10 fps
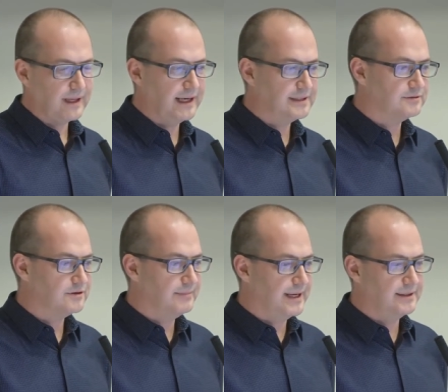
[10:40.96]
has a
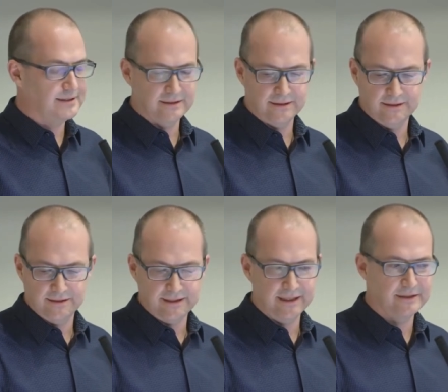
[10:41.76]
tremendous
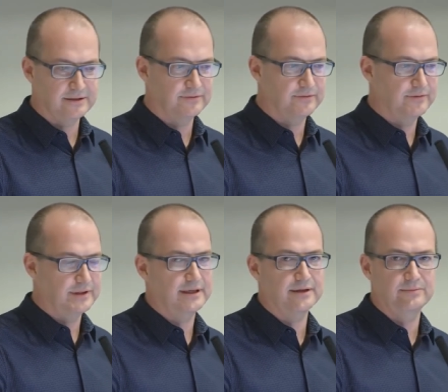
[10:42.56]
sense of
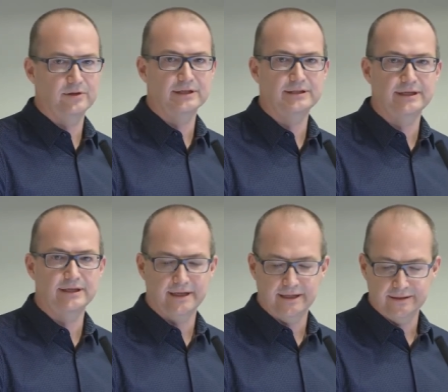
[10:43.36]
uh,
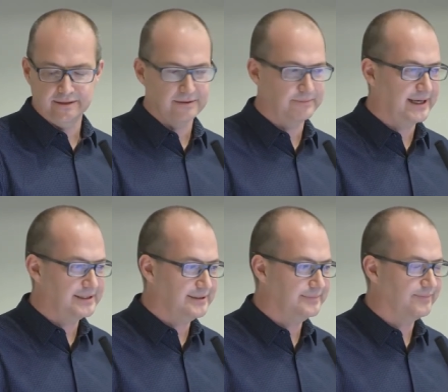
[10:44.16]
community and
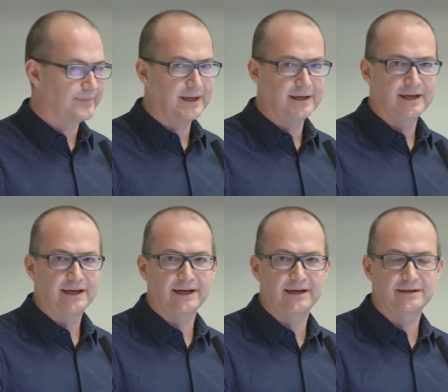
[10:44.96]
compassion.
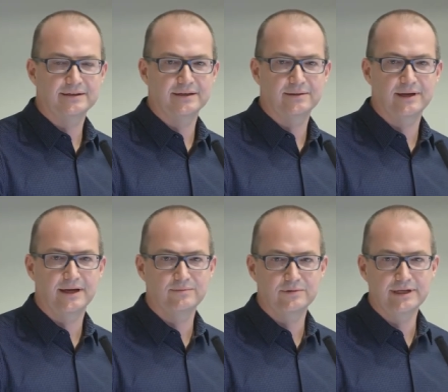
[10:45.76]
And I,
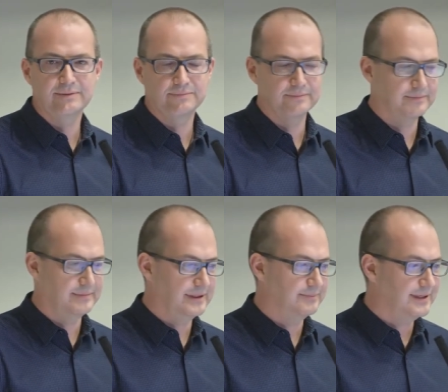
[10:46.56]
am really
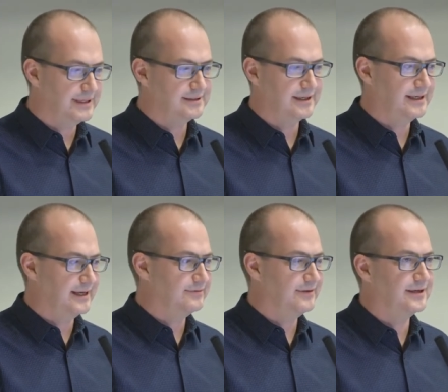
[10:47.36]
pleased that
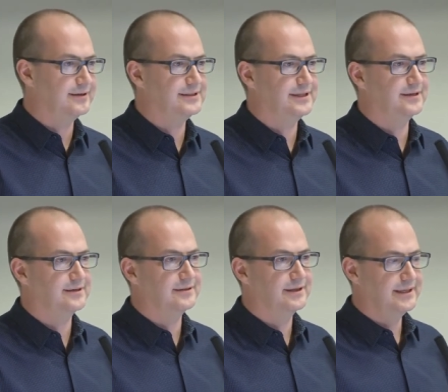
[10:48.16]
Annette Fennell is
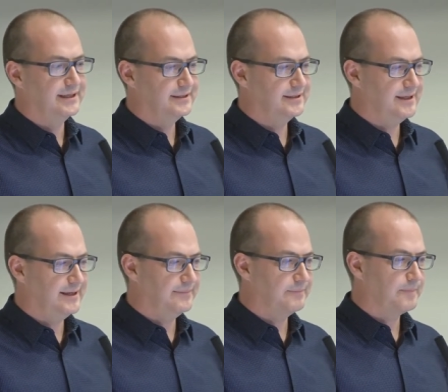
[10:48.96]
here
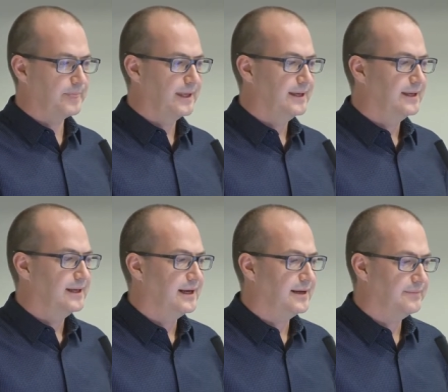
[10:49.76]
today.
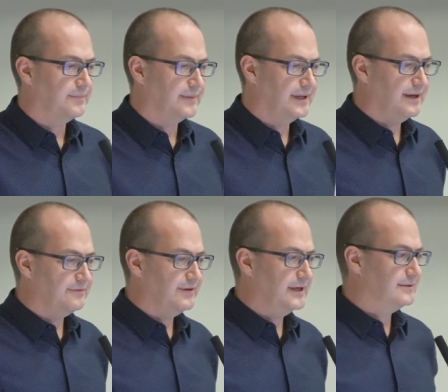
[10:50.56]
Um, Annette
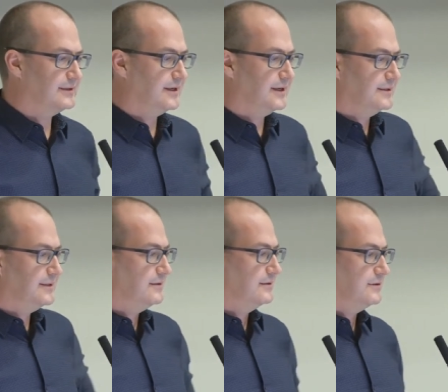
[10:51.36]
Fennell started a little